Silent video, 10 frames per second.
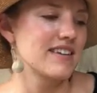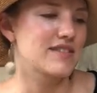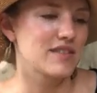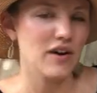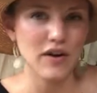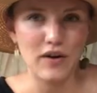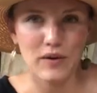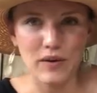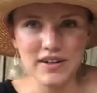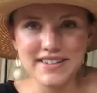
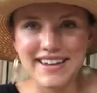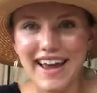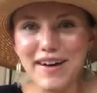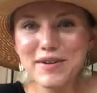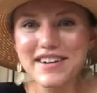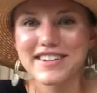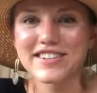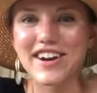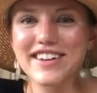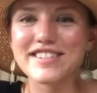So today I wanted to
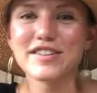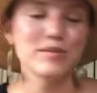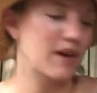talk to you